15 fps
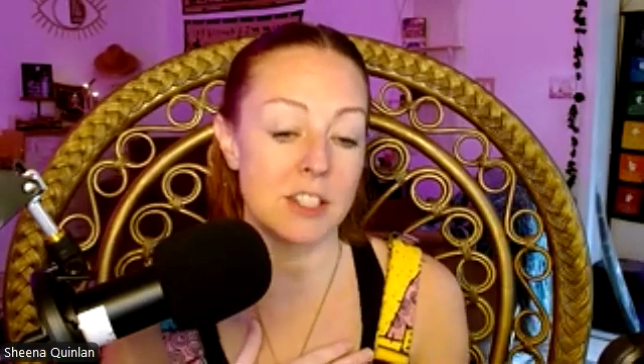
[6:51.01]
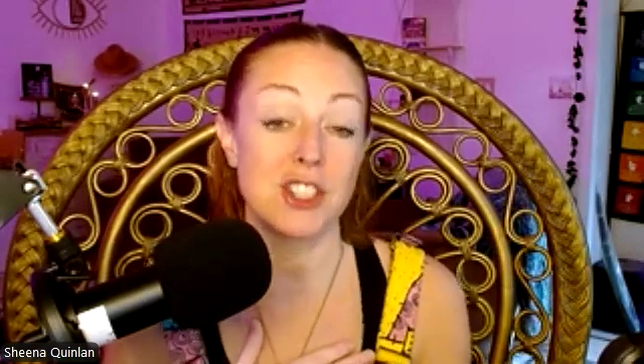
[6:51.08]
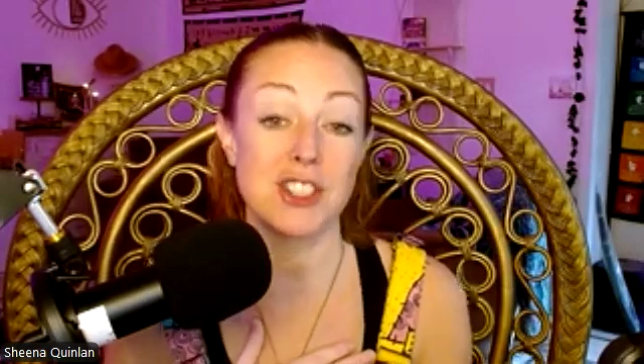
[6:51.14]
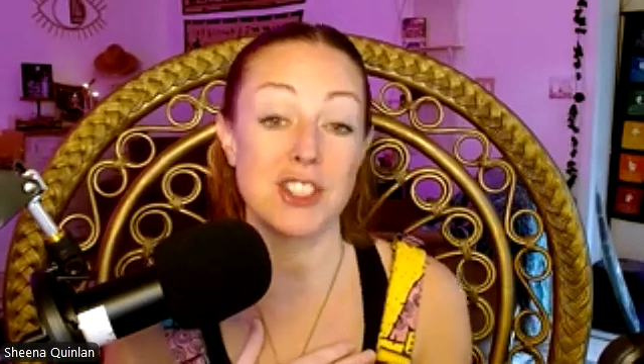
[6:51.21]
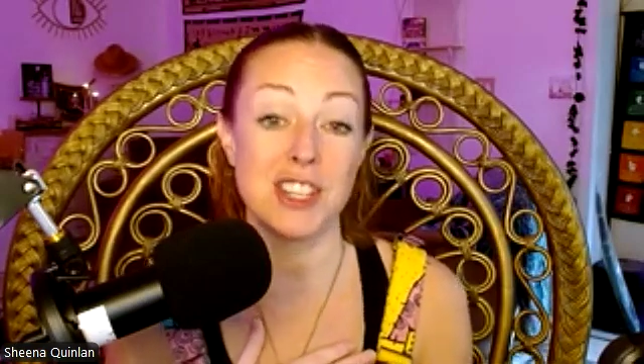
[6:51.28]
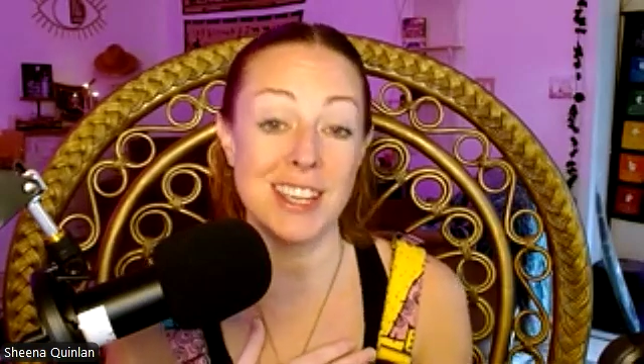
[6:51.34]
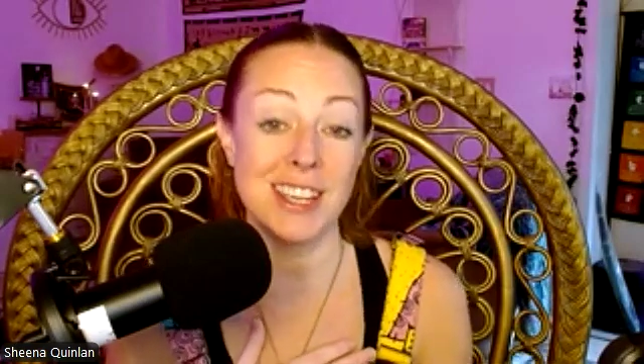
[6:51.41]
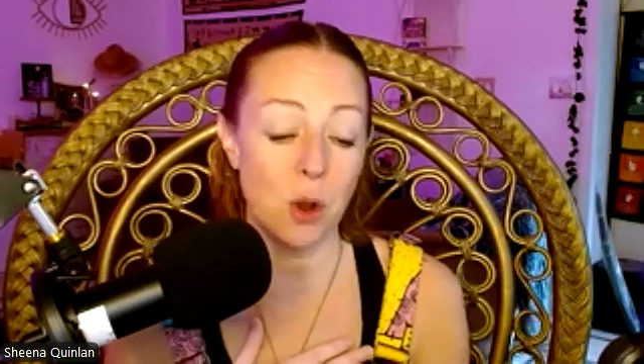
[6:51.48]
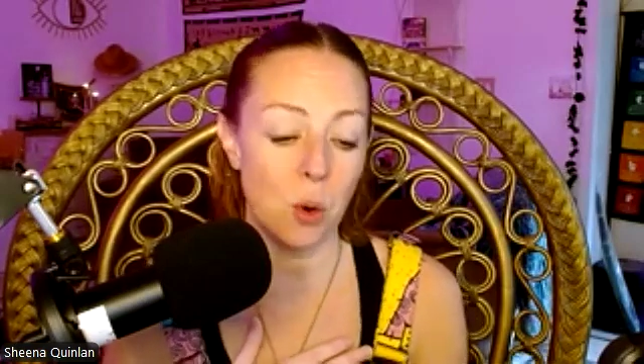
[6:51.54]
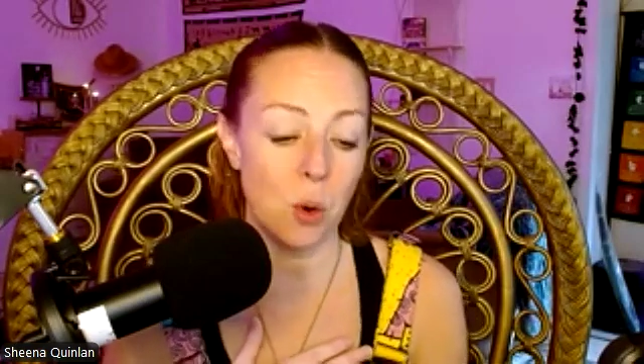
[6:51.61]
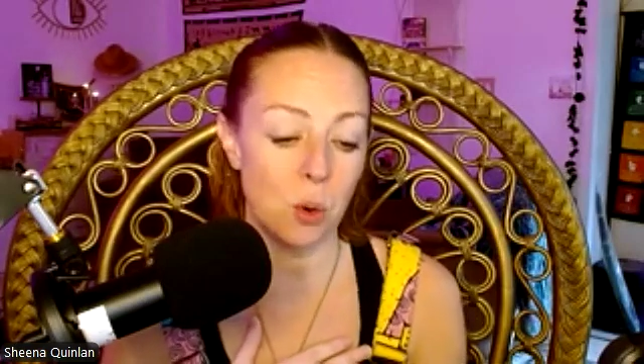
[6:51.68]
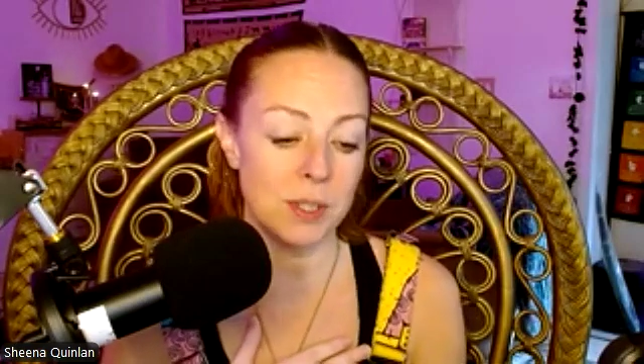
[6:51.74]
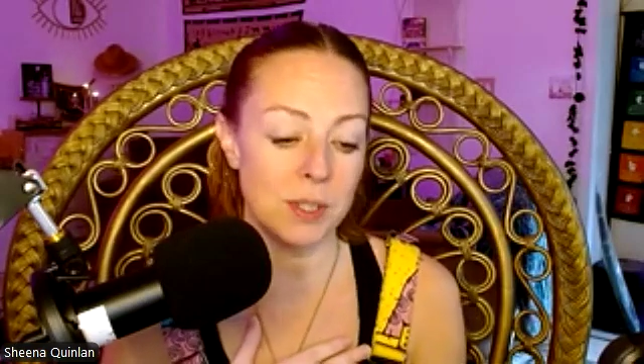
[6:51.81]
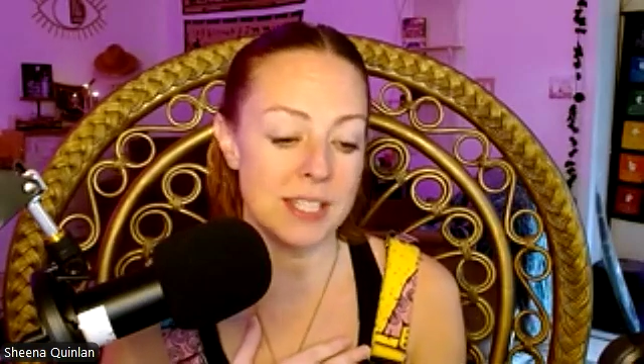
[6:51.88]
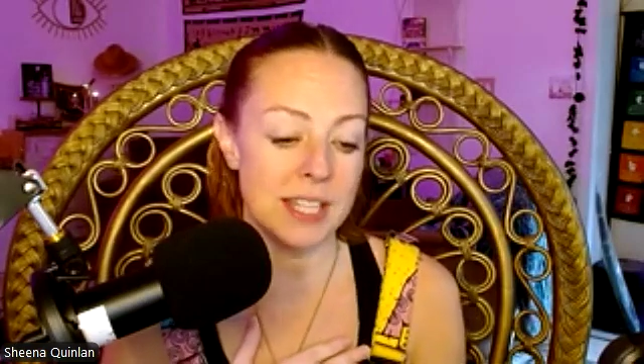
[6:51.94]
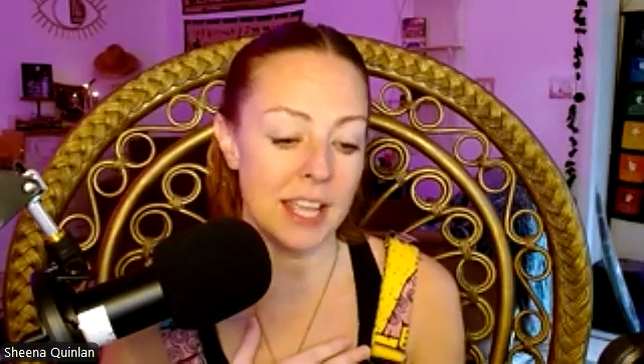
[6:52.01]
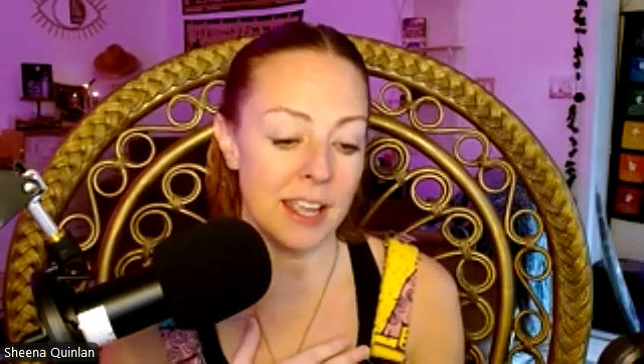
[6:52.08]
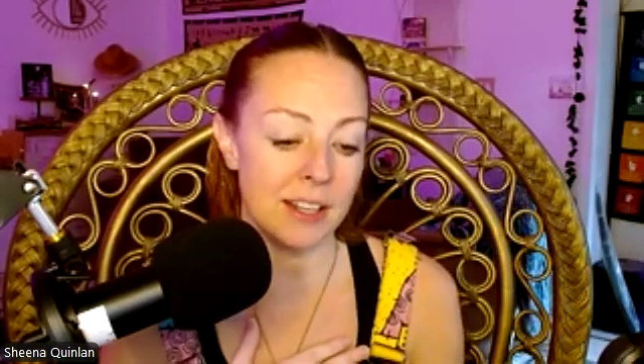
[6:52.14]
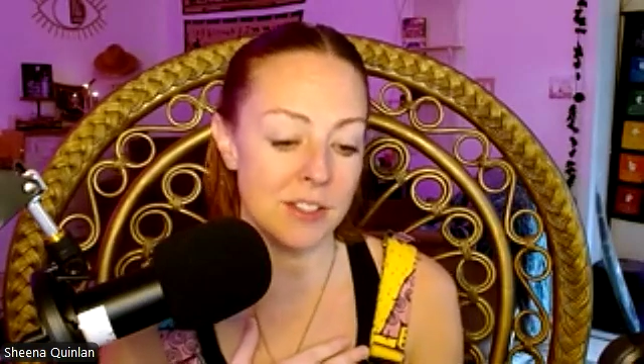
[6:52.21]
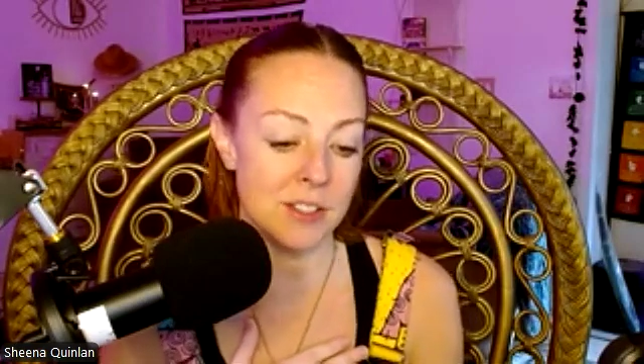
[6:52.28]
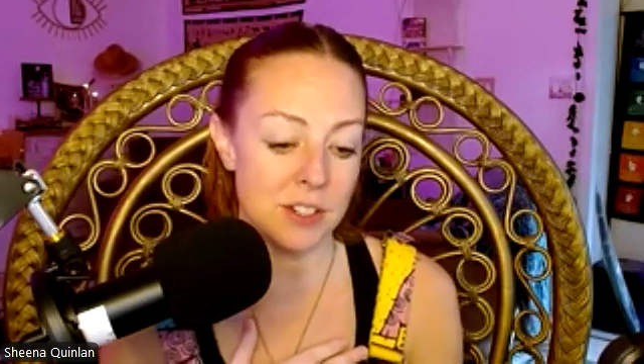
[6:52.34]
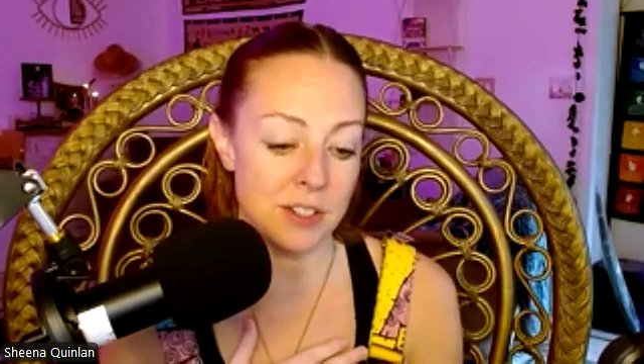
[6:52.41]
she holds the
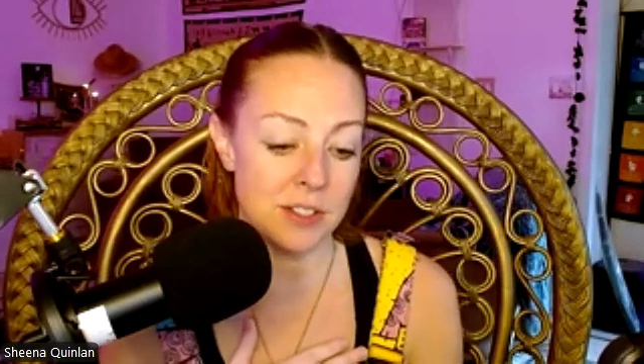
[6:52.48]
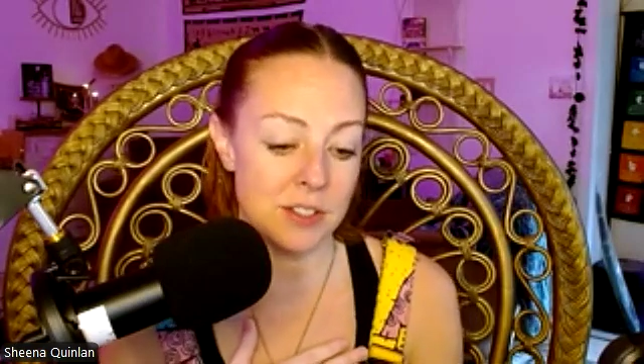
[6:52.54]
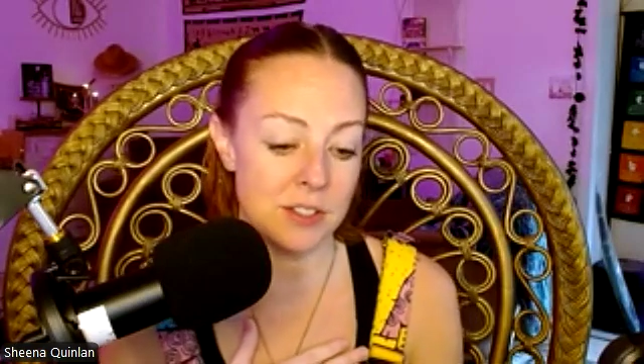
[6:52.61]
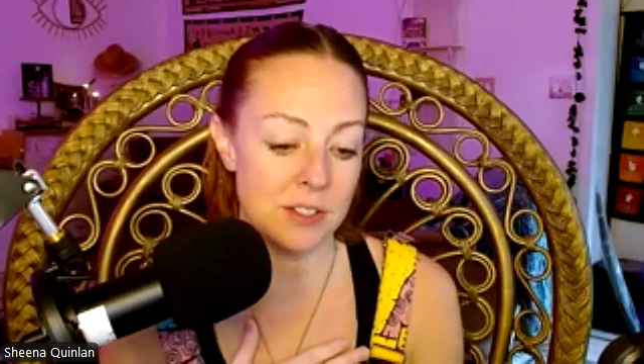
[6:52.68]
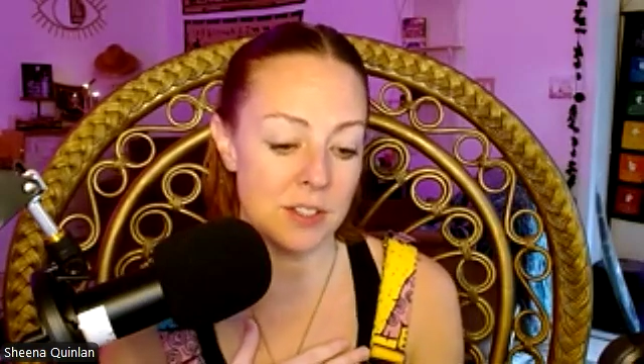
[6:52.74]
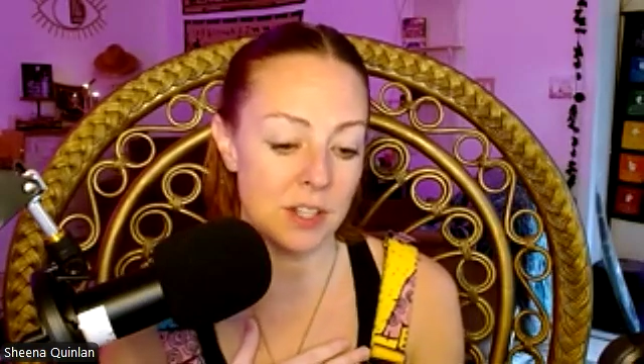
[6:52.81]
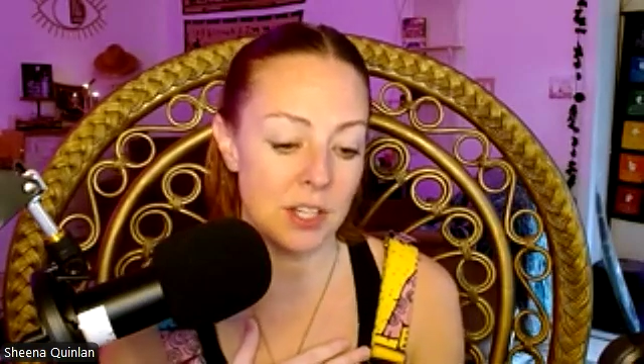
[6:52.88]
answers.